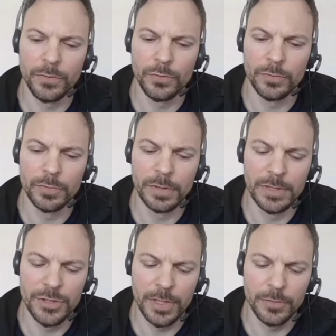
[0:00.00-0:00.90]
to, in
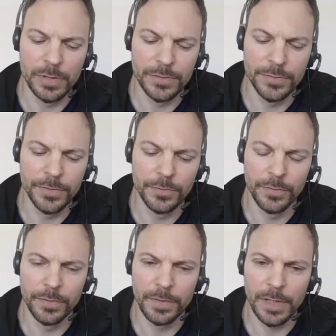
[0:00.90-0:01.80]
general,
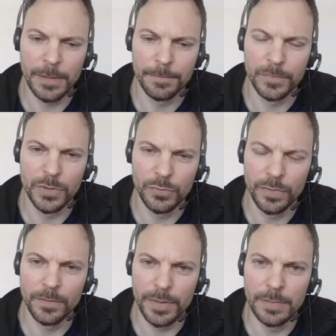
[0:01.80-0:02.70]
introduce um,
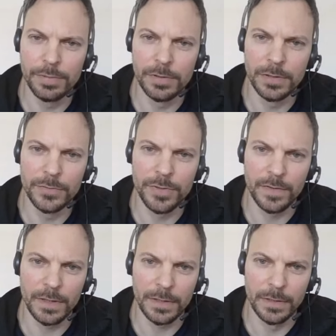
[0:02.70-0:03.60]
users, people,
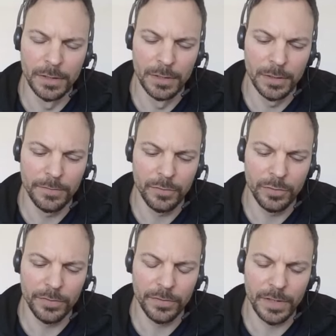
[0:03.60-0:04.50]
interesting
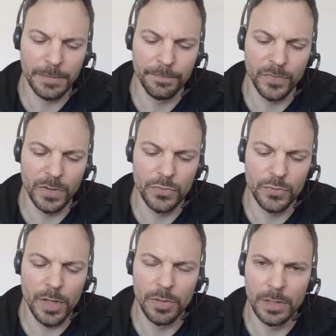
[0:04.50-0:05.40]
folks um,
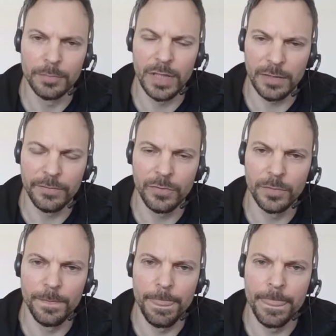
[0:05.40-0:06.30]
to our
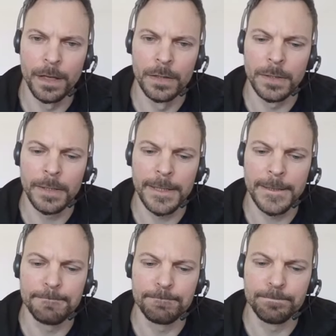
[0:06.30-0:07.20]
platform.
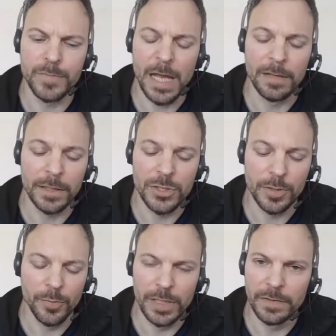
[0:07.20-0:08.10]
Um, yeah, it's actually
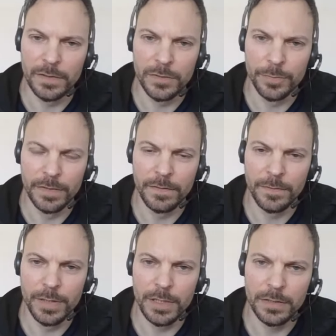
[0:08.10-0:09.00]
quite easy to
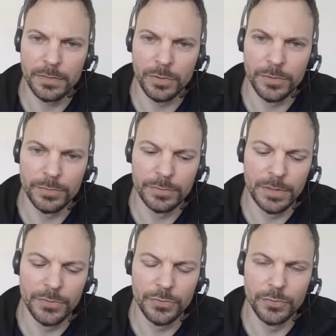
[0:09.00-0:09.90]
participate. All you
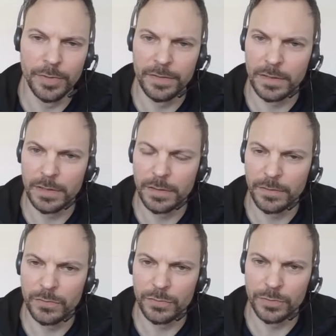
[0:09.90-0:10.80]
need to do basically is
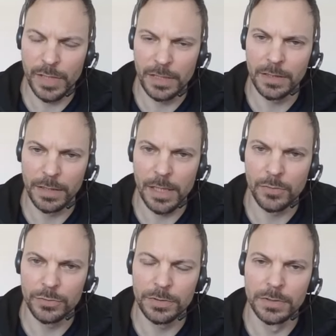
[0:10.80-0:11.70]
to create an
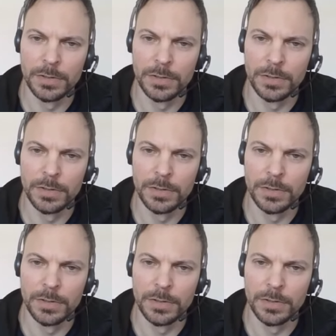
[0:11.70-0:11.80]
account.